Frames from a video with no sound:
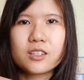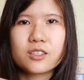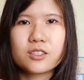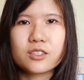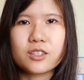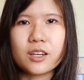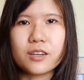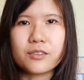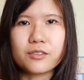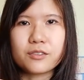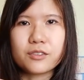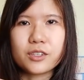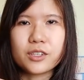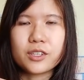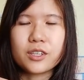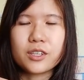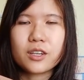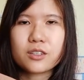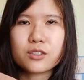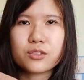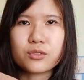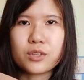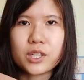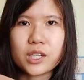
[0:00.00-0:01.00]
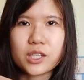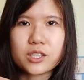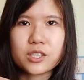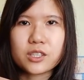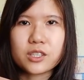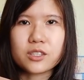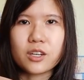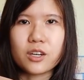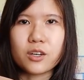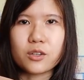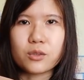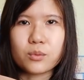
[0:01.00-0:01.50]
So you have redox
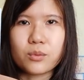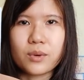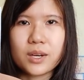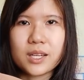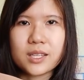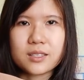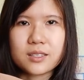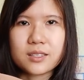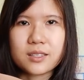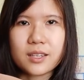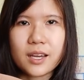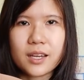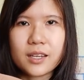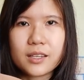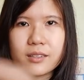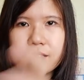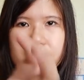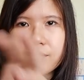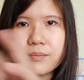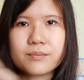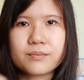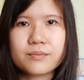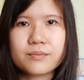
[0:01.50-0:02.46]
fraction on one side